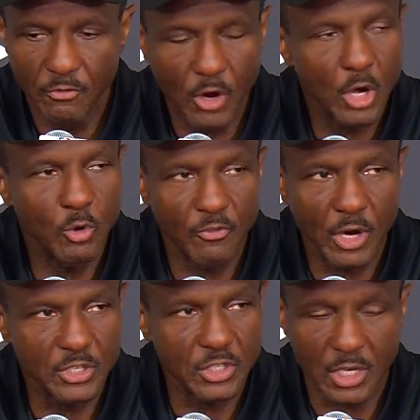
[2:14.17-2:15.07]
Very
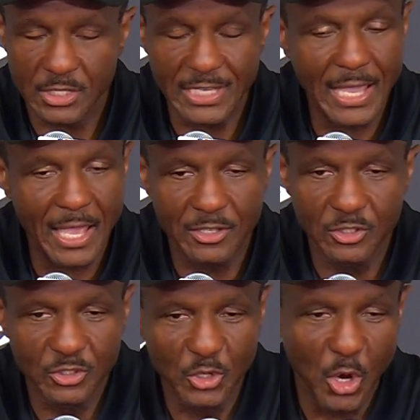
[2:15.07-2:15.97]
refreshing, because he
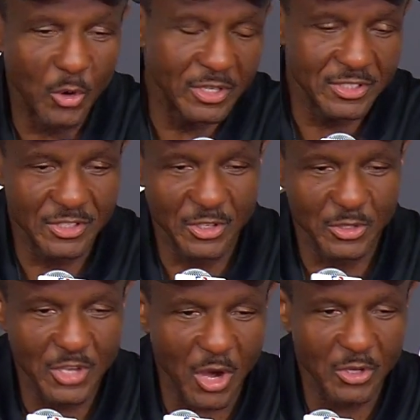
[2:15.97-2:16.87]
had, you know, as, you
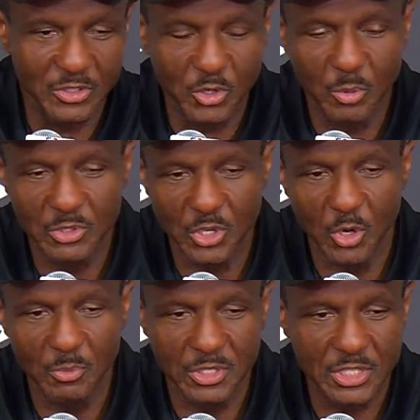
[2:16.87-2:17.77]
know, talking to him,
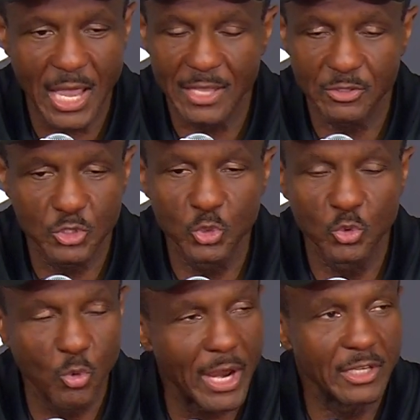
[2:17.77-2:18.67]
showed him the shot, two
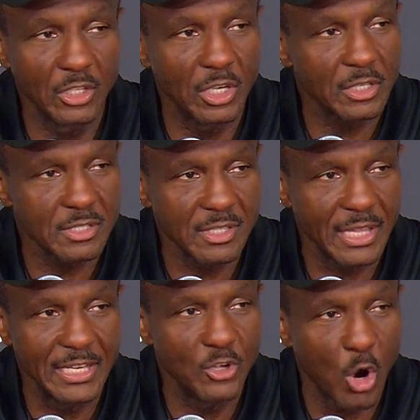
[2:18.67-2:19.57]
great looks
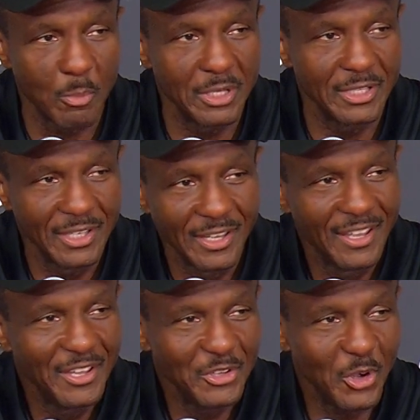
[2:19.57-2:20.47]
that he normally,
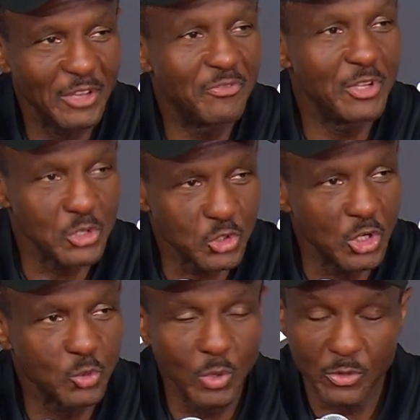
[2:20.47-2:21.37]
you know, he feels
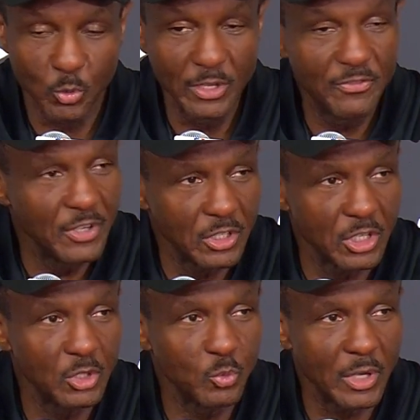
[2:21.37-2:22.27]
good with, we feel
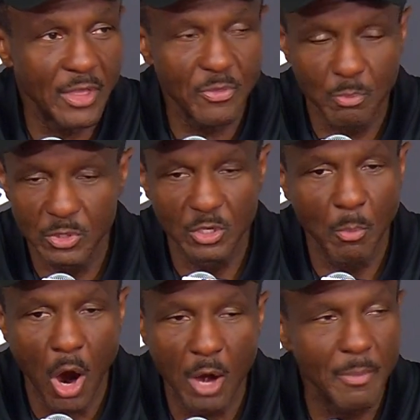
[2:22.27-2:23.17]
good with.
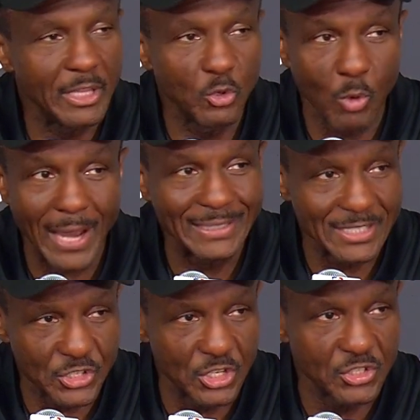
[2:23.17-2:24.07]
DeMar made the right
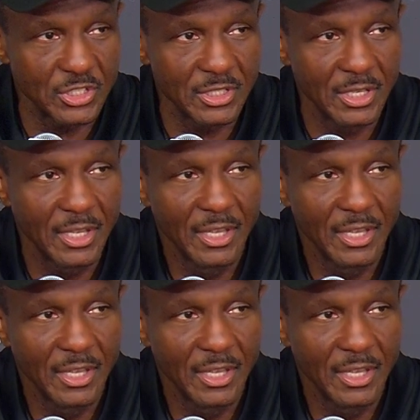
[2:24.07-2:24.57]
decision.